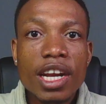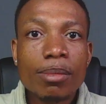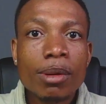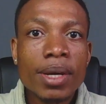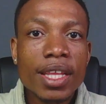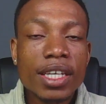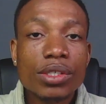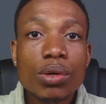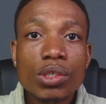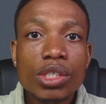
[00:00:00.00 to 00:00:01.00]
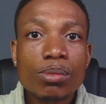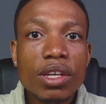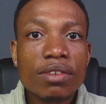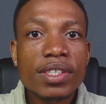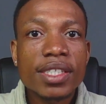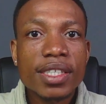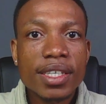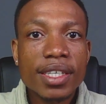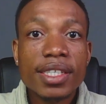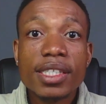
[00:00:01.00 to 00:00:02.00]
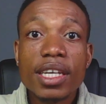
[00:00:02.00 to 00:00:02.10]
Remember that coach Molefi Ntseki is